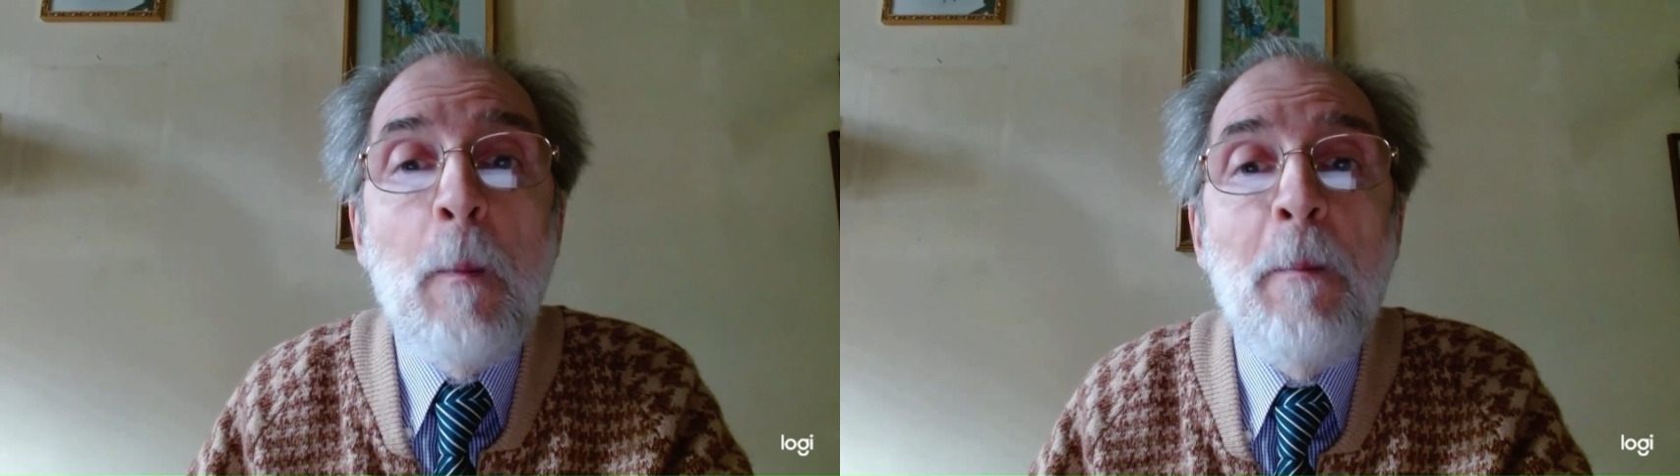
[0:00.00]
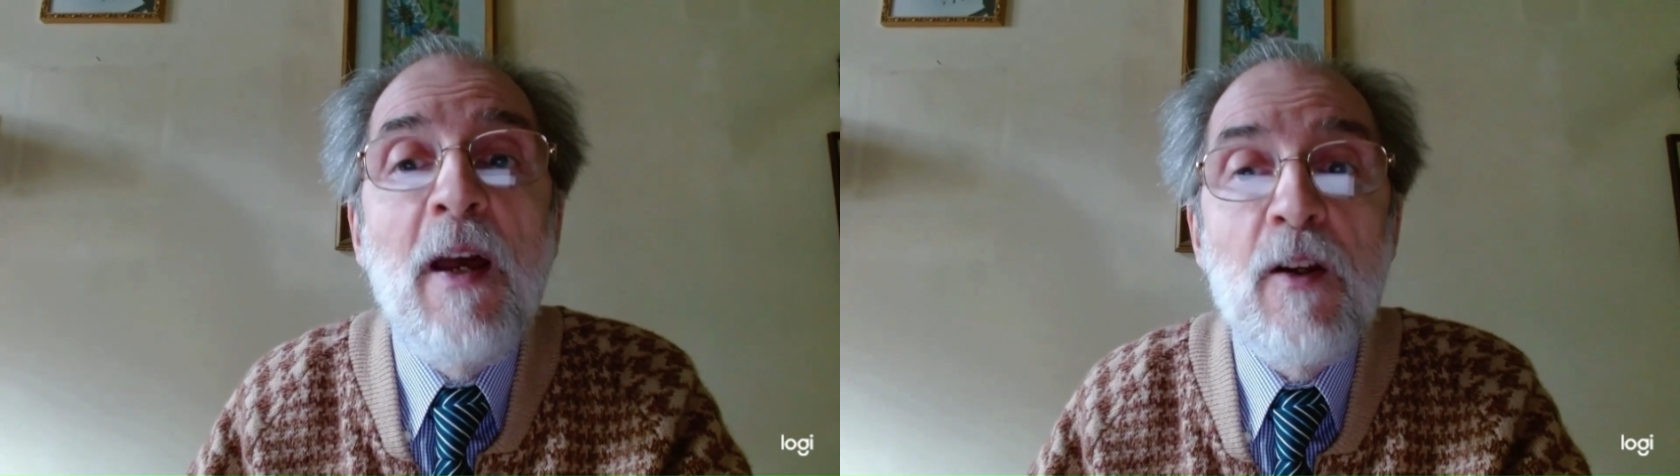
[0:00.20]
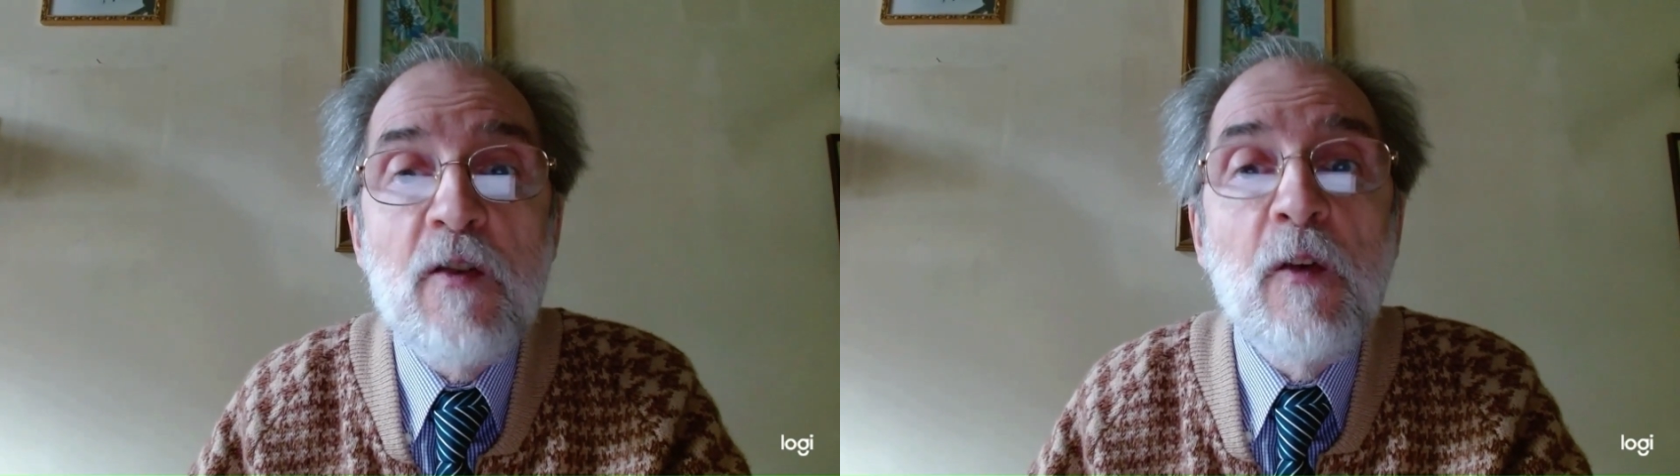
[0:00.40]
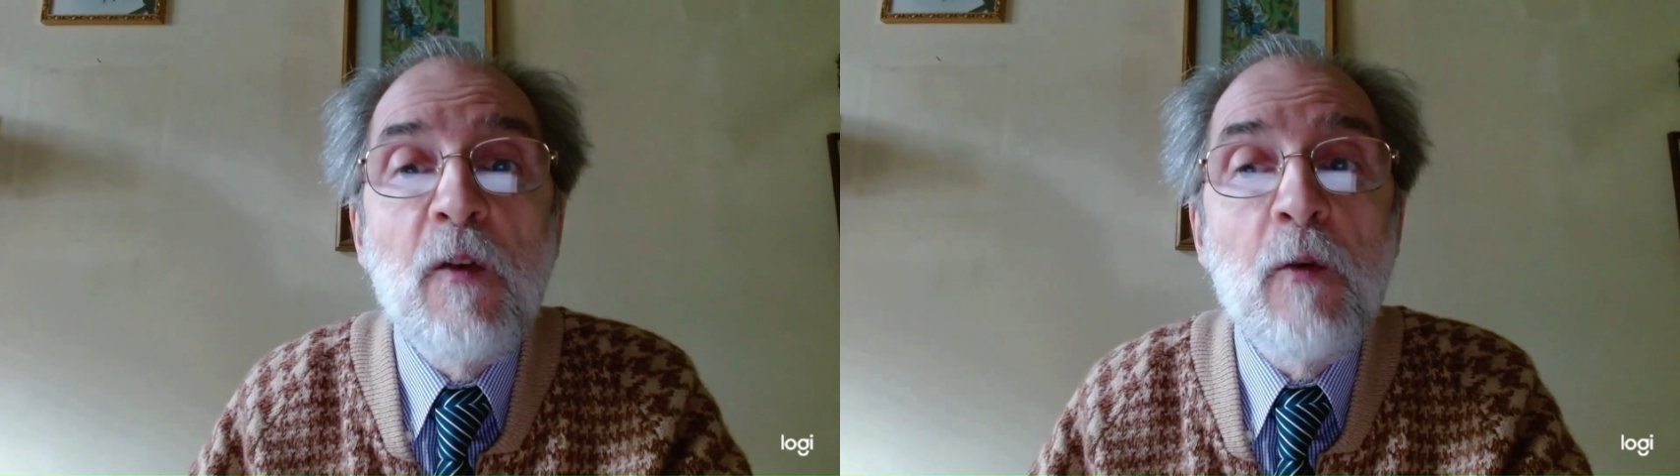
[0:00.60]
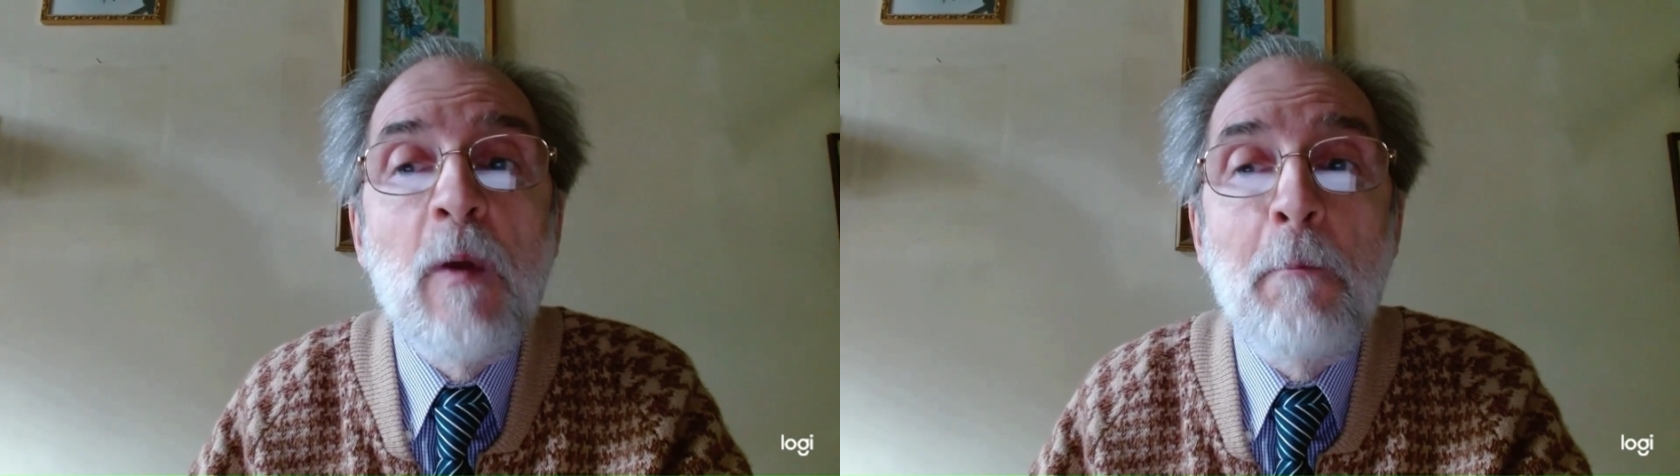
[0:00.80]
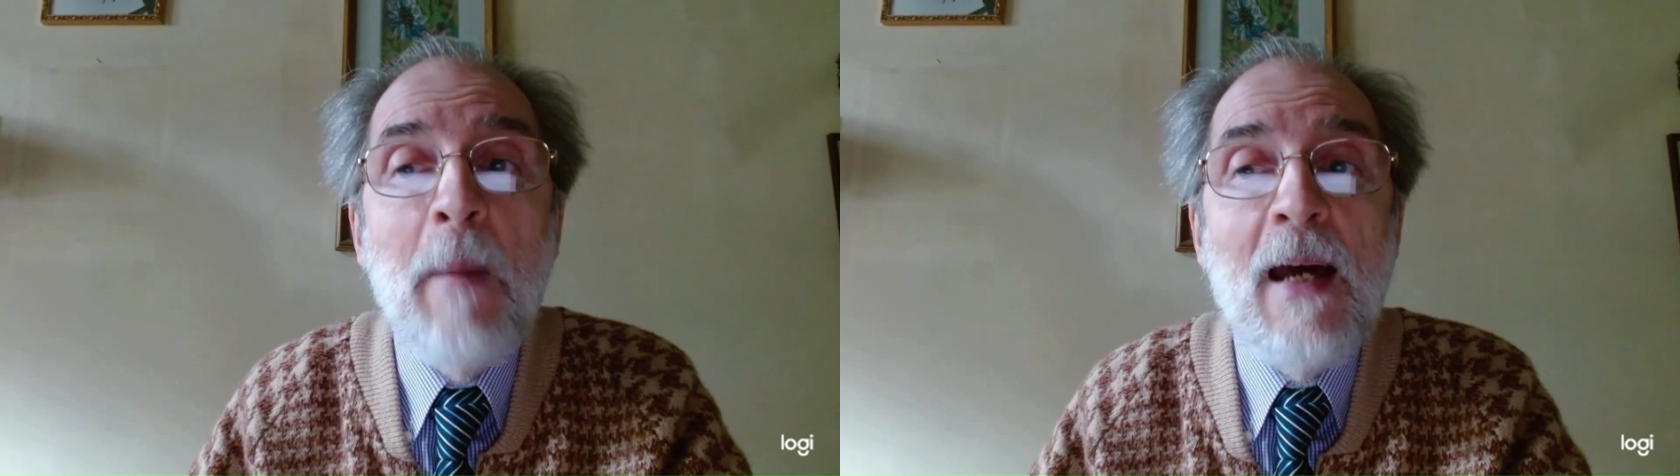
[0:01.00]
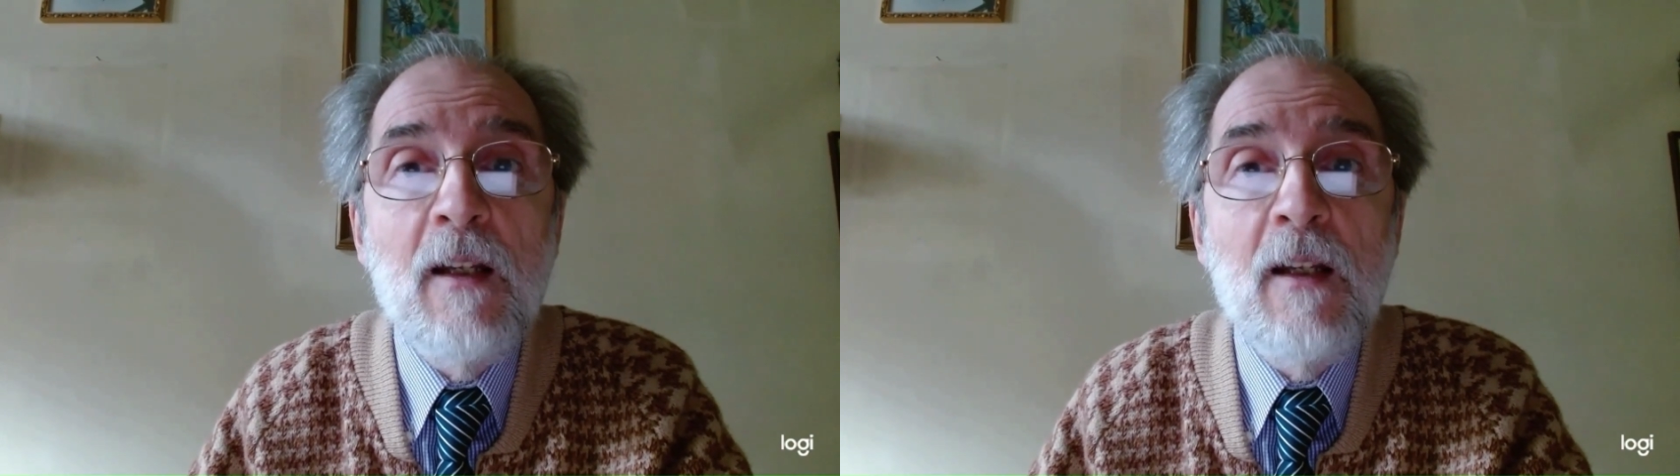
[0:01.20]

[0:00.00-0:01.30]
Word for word: that all persons